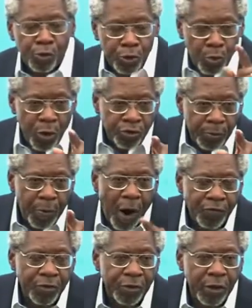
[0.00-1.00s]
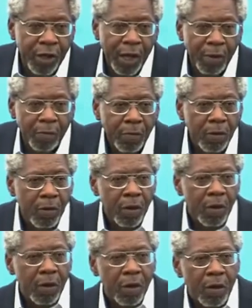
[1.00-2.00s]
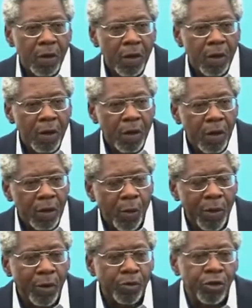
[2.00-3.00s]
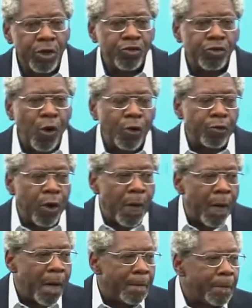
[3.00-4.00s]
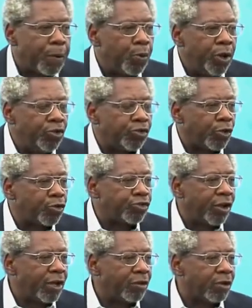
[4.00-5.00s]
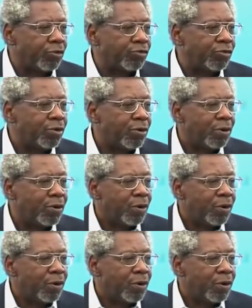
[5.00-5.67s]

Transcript: So there was a prophet that came. No, you know, these are the priests that are saying this.